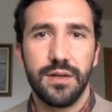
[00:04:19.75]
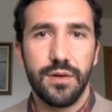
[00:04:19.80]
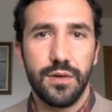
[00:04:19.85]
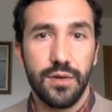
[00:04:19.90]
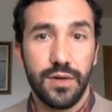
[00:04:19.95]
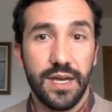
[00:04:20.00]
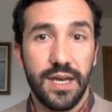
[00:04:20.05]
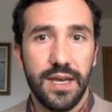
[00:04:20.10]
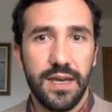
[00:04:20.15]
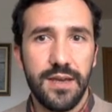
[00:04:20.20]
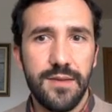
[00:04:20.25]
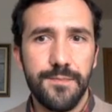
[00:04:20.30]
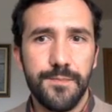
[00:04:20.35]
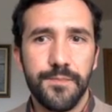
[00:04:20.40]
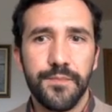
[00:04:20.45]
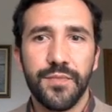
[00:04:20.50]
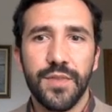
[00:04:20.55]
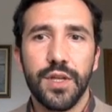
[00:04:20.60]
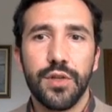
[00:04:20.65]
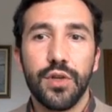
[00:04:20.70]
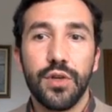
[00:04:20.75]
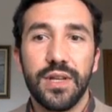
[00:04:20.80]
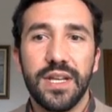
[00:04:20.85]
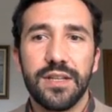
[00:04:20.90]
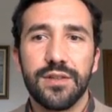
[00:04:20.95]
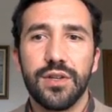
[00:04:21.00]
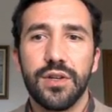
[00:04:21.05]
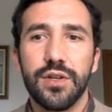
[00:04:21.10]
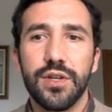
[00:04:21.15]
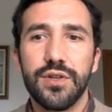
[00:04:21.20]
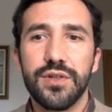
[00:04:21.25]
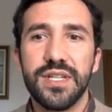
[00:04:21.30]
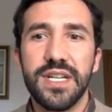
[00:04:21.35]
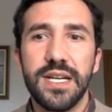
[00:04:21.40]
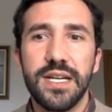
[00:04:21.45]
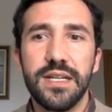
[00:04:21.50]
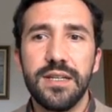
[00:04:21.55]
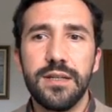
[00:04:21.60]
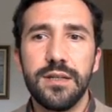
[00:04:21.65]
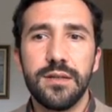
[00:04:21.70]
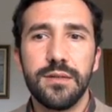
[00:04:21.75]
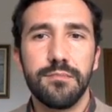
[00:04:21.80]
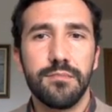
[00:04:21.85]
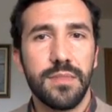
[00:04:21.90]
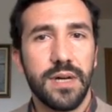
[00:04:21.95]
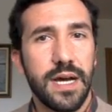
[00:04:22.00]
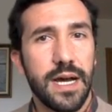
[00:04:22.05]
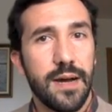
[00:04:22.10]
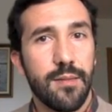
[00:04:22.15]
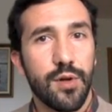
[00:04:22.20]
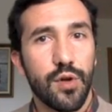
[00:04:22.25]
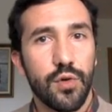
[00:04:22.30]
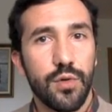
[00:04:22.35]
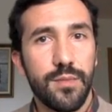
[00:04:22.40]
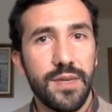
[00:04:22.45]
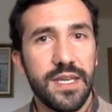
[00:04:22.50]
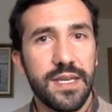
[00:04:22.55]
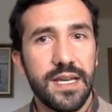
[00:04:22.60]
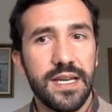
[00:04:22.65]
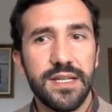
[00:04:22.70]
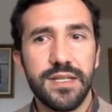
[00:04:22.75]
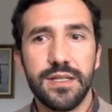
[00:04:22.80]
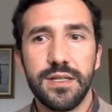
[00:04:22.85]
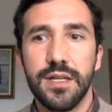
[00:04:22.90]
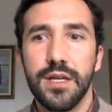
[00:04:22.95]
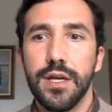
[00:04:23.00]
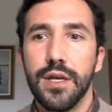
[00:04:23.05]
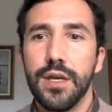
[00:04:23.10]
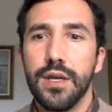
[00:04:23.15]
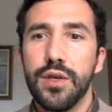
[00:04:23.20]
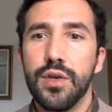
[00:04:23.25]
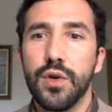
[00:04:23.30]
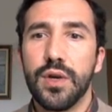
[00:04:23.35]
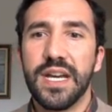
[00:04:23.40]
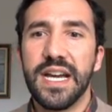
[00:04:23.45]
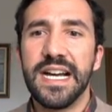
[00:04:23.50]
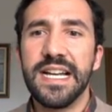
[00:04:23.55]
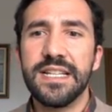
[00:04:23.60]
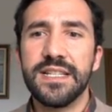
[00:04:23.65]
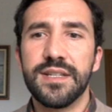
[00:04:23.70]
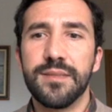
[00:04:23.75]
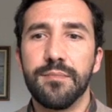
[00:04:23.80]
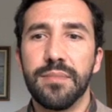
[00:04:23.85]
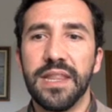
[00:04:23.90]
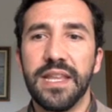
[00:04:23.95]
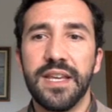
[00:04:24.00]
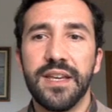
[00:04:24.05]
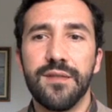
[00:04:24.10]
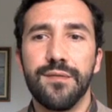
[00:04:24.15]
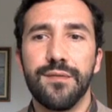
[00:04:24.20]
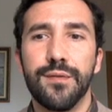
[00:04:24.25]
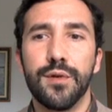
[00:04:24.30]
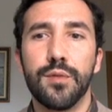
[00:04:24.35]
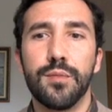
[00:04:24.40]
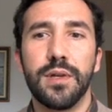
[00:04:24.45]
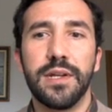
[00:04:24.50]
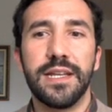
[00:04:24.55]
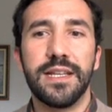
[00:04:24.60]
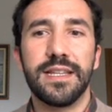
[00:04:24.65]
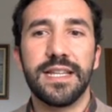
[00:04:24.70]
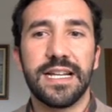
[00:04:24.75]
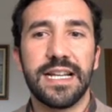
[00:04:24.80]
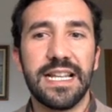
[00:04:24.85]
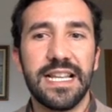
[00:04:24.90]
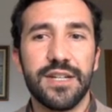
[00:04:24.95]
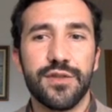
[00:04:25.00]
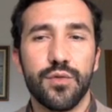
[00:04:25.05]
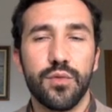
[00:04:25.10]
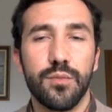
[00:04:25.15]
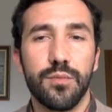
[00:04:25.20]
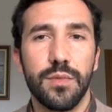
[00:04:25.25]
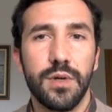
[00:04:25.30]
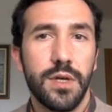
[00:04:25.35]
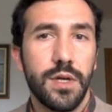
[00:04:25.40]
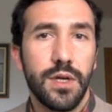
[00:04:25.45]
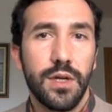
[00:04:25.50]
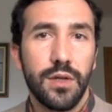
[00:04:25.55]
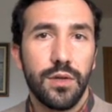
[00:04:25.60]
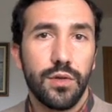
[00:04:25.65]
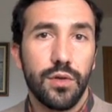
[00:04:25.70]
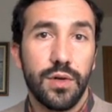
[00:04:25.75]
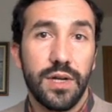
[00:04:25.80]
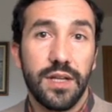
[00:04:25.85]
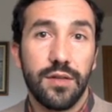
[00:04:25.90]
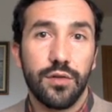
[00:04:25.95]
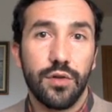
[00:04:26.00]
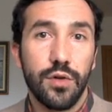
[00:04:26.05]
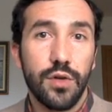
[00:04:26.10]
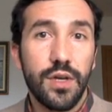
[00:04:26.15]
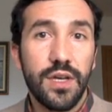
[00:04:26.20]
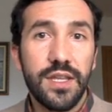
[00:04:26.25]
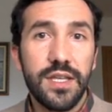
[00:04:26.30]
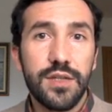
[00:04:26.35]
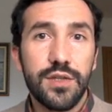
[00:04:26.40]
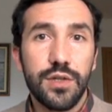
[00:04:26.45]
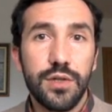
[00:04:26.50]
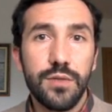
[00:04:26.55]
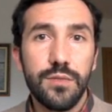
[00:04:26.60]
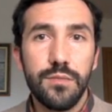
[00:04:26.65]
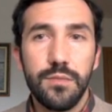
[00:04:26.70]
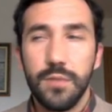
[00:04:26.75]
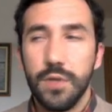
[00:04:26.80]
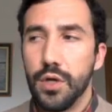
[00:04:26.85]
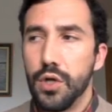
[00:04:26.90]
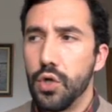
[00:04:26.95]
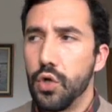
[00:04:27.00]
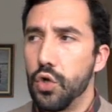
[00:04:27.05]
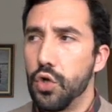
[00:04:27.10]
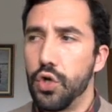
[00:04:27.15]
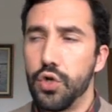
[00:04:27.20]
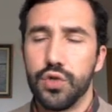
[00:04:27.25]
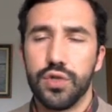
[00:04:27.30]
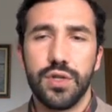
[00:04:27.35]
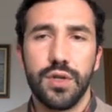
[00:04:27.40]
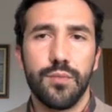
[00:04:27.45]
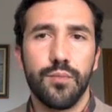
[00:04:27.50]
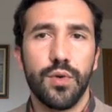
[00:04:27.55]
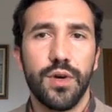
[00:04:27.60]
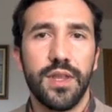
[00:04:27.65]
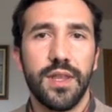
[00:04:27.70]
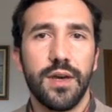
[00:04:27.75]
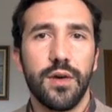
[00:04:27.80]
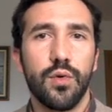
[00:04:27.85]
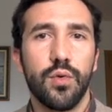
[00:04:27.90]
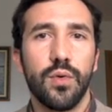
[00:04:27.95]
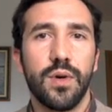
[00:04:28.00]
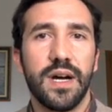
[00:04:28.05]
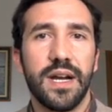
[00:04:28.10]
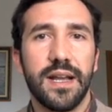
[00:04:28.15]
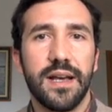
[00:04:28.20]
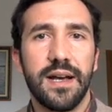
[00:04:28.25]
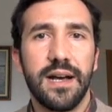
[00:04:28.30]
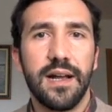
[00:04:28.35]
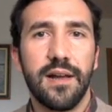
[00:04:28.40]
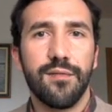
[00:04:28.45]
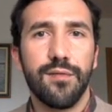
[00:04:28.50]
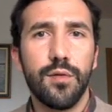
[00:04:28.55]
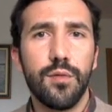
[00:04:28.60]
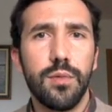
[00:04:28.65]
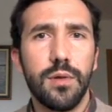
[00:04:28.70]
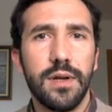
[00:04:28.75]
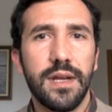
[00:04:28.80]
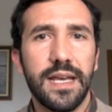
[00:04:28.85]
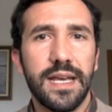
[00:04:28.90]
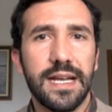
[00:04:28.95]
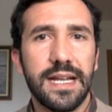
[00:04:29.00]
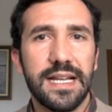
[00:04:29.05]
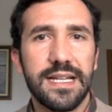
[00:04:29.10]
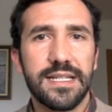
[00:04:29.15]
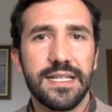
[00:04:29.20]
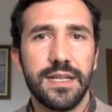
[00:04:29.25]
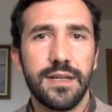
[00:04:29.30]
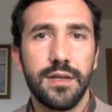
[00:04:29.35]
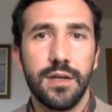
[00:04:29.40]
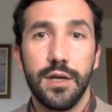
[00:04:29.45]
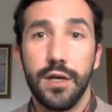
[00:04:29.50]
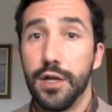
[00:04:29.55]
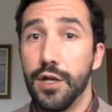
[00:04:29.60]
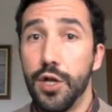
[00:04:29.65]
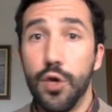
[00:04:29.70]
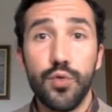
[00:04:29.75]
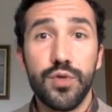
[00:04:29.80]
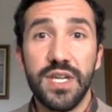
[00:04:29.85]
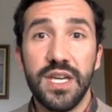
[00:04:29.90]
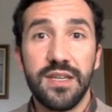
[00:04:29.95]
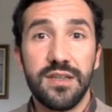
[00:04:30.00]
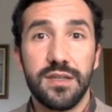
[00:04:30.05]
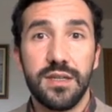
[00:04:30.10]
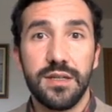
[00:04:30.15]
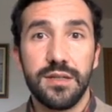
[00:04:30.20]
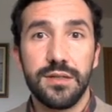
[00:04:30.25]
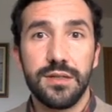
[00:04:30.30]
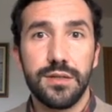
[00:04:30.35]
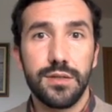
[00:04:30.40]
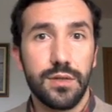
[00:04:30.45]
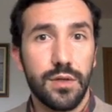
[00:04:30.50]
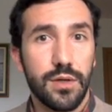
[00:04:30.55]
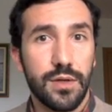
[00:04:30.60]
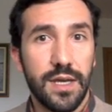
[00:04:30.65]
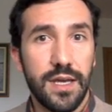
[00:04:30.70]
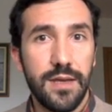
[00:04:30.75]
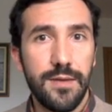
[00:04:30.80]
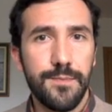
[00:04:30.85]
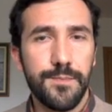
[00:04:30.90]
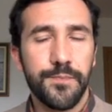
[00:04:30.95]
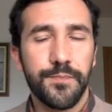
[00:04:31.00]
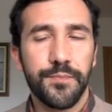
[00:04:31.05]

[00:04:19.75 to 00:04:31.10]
Okay, Don Antonio said, abro comillas, you can't play football in the classroom. Don Antonio ha dicho, no se puede jugar al fútbol en clase. No changes, okay?